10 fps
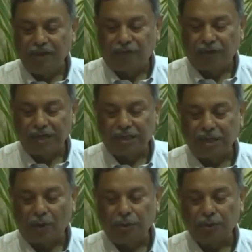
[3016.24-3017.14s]
And then
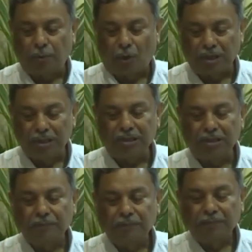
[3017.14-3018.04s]
influencing on
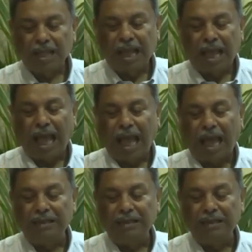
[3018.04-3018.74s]
those models.